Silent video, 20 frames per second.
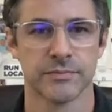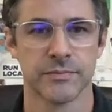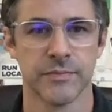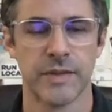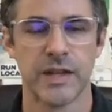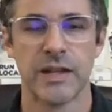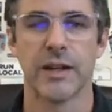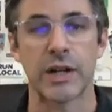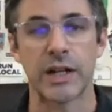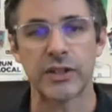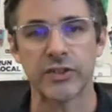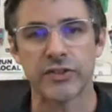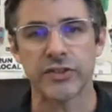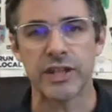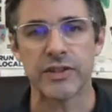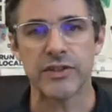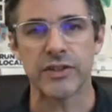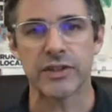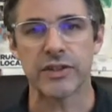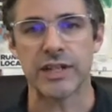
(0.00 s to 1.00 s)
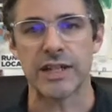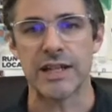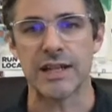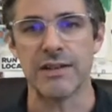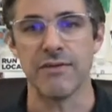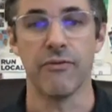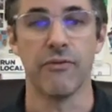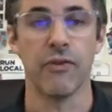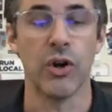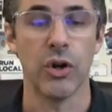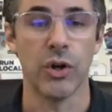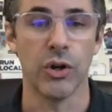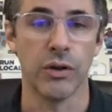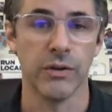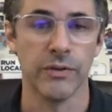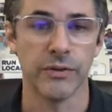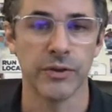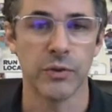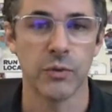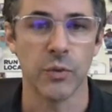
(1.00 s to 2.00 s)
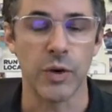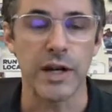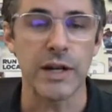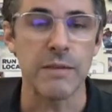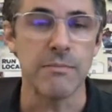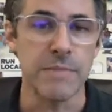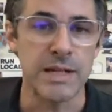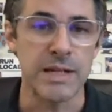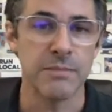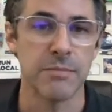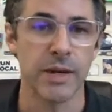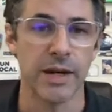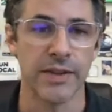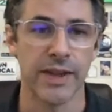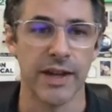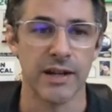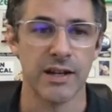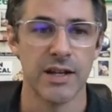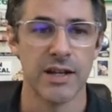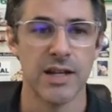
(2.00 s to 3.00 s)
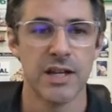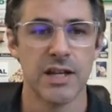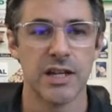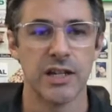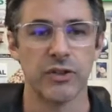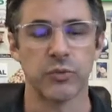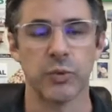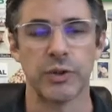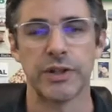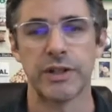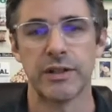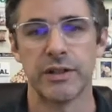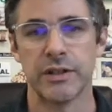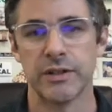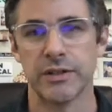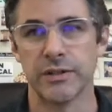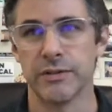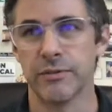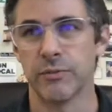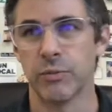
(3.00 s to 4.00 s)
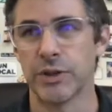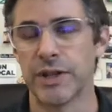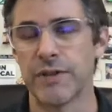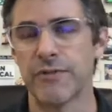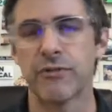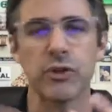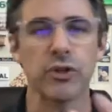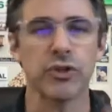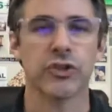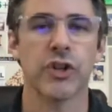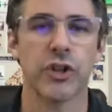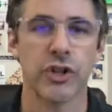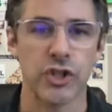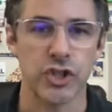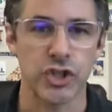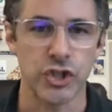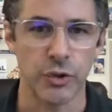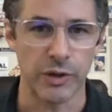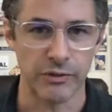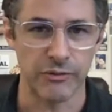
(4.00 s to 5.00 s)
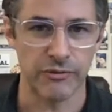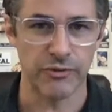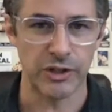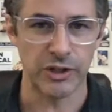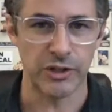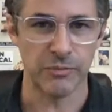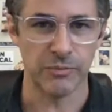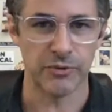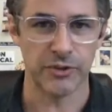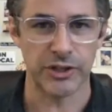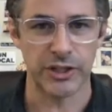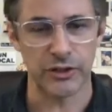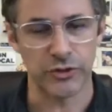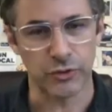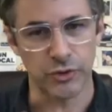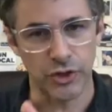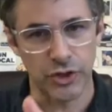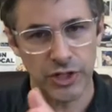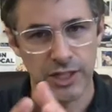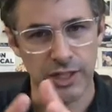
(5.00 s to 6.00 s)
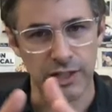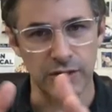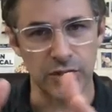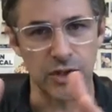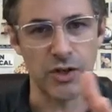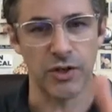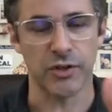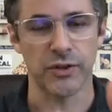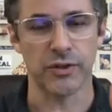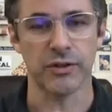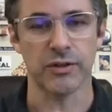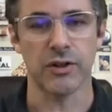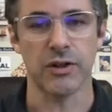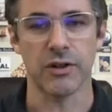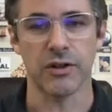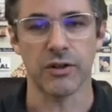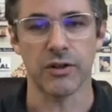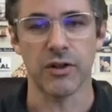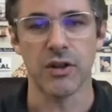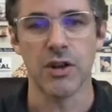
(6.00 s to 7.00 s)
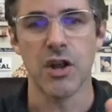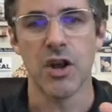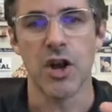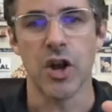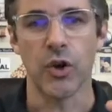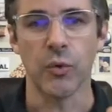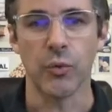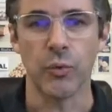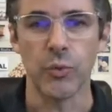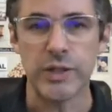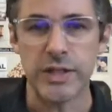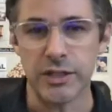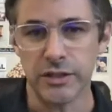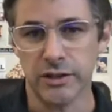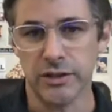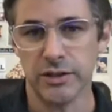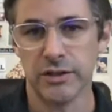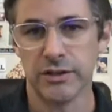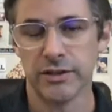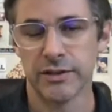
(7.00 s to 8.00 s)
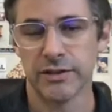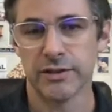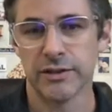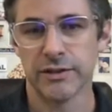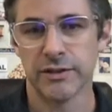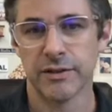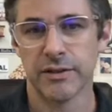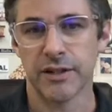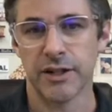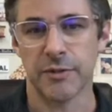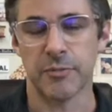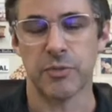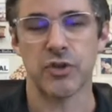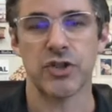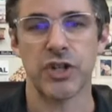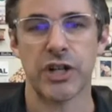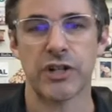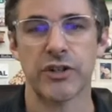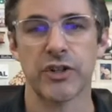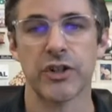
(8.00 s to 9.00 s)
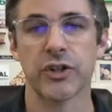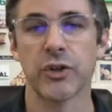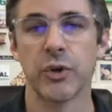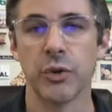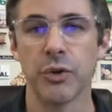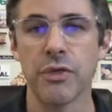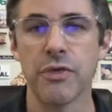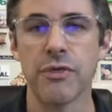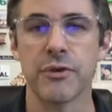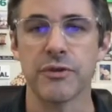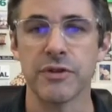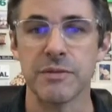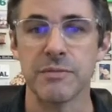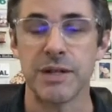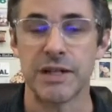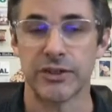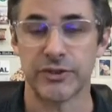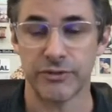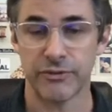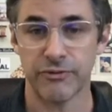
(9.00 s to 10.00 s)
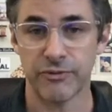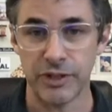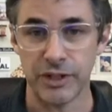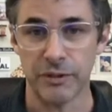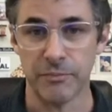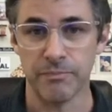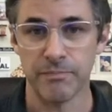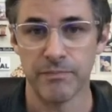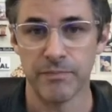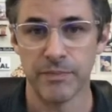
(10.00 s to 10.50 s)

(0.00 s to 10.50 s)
Now, when I say that they evolved, what I mean by that is when they first started showing films and they started getting longer and longer, a reel on a projector could hold 30 minutes of film.